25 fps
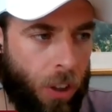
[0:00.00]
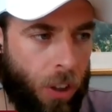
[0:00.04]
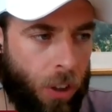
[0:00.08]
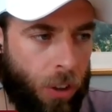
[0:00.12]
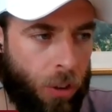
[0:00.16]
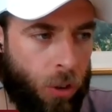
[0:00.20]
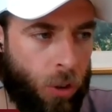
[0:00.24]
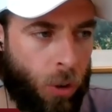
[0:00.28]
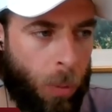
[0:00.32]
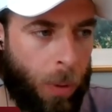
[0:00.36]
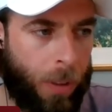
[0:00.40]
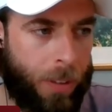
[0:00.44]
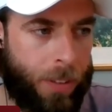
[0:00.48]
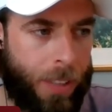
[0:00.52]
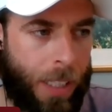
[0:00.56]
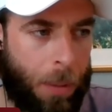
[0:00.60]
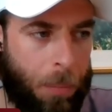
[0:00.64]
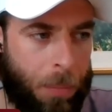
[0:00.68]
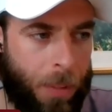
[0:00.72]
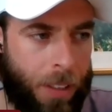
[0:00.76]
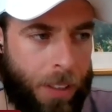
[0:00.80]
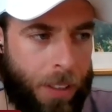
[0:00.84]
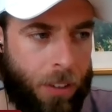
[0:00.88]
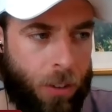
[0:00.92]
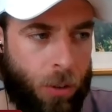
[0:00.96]
So what's
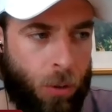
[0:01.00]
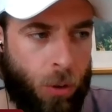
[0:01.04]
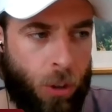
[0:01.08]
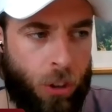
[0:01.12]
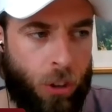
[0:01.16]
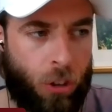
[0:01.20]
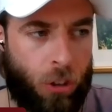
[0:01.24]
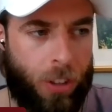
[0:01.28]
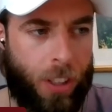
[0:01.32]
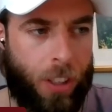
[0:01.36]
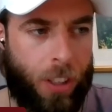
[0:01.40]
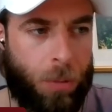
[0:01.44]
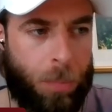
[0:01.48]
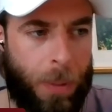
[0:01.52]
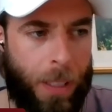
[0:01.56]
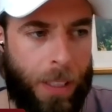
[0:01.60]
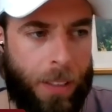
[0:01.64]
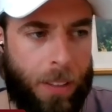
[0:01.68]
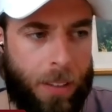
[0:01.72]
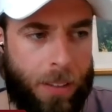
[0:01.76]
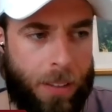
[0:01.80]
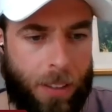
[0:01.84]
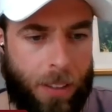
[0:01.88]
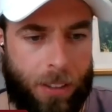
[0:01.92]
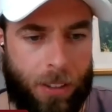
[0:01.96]
happening? Could you just explain
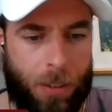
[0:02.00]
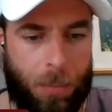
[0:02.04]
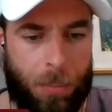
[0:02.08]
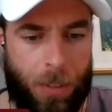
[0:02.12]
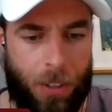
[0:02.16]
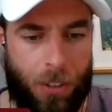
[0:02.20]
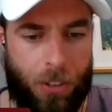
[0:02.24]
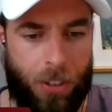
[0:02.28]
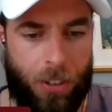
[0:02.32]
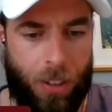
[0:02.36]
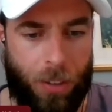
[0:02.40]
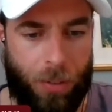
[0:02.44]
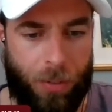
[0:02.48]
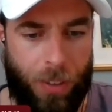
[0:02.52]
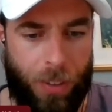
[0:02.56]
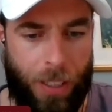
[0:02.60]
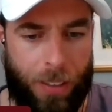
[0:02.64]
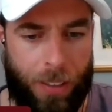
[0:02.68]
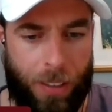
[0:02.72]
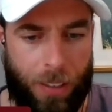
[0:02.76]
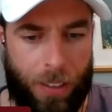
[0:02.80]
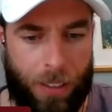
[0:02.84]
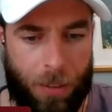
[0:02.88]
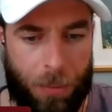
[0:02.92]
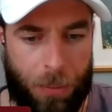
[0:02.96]
the system this year, Frank?
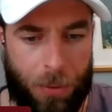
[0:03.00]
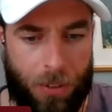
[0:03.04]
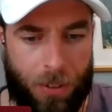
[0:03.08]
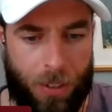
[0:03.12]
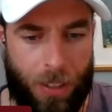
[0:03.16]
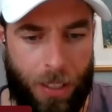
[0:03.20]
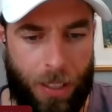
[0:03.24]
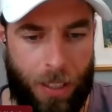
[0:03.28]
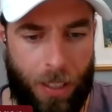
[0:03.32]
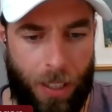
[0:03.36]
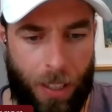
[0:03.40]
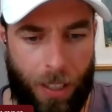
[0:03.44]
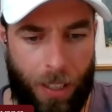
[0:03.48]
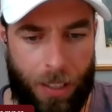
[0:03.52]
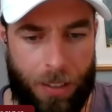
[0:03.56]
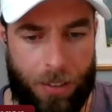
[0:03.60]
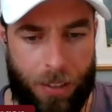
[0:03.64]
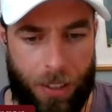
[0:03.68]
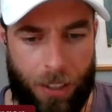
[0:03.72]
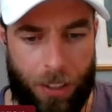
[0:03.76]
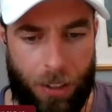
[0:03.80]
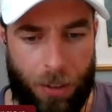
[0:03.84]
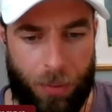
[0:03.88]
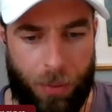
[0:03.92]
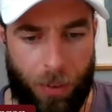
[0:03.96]
That there was a
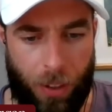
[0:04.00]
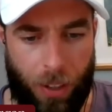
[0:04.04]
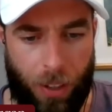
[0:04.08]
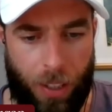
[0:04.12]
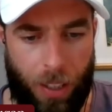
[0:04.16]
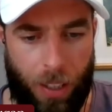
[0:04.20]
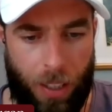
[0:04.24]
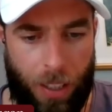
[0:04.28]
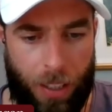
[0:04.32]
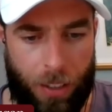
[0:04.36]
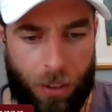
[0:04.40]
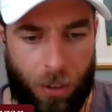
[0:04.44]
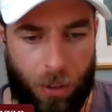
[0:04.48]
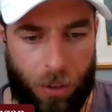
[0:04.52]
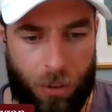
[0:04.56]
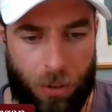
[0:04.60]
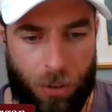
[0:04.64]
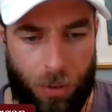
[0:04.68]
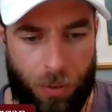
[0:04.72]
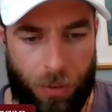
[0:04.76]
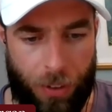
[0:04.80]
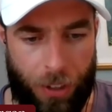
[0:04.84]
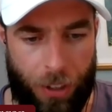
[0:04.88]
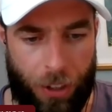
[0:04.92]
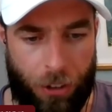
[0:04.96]
senior final, and those
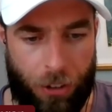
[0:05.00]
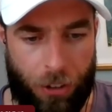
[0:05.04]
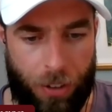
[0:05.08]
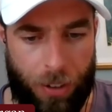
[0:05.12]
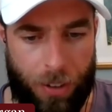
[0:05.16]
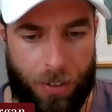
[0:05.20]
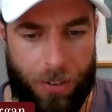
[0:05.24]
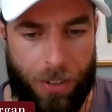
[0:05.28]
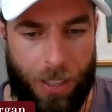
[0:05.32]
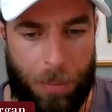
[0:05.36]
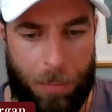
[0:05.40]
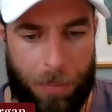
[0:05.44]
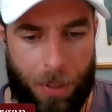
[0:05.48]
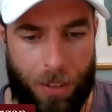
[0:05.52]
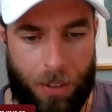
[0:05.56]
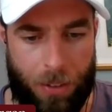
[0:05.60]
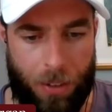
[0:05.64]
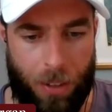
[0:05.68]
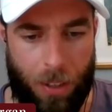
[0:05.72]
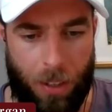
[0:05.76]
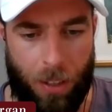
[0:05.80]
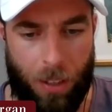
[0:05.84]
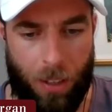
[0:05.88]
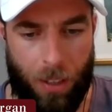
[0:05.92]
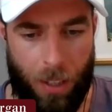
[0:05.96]
who finished in the semis
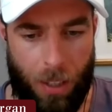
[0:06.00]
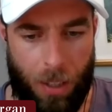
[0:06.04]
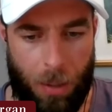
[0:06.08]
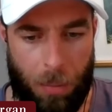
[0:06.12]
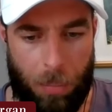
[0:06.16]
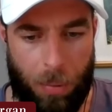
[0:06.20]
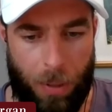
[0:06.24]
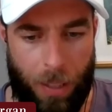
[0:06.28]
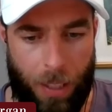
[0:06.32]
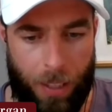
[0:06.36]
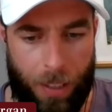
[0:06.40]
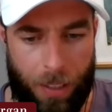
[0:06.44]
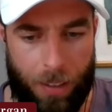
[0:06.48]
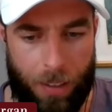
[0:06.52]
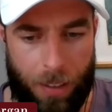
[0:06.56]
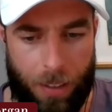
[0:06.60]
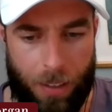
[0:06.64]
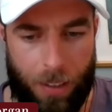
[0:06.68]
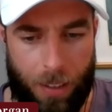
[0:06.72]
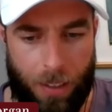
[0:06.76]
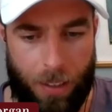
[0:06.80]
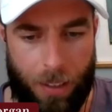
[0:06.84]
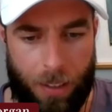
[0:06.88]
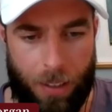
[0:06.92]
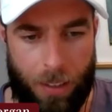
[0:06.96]
are playing in
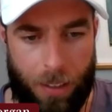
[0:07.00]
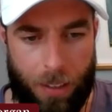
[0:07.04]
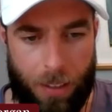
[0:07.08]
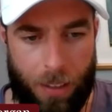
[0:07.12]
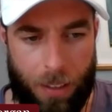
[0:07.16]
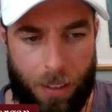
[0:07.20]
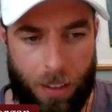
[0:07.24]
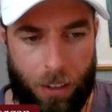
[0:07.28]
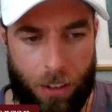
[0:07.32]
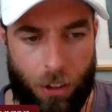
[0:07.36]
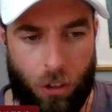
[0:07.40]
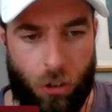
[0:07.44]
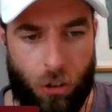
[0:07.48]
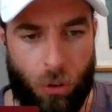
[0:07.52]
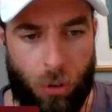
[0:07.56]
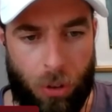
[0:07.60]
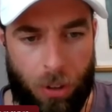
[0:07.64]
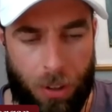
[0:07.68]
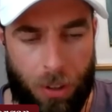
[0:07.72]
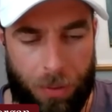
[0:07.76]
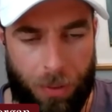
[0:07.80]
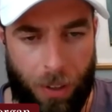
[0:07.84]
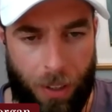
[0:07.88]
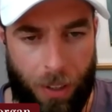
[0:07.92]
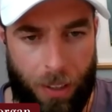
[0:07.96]
the
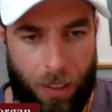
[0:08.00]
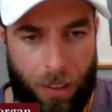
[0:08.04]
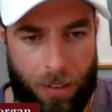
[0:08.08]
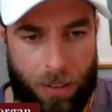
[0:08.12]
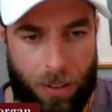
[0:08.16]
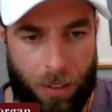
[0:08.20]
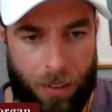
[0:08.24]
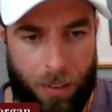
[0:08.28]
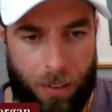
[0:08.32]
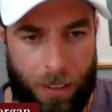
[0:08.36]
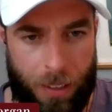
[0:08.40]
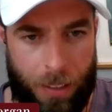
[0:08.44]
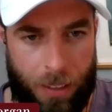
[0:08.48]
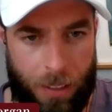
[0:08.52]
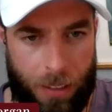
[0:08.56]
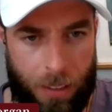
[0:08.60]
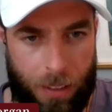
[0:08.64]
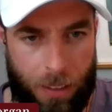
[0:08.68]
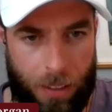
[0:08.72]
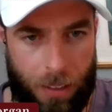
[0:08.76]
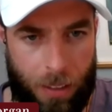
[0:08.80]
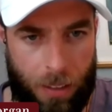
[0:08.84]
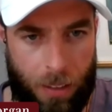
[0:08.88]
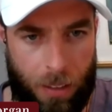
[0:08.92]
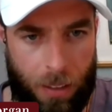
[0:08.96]
junior final Sunday.
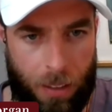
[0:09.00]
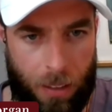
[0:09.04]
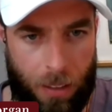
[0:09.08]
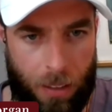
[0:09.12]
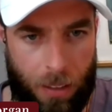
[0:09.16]
That's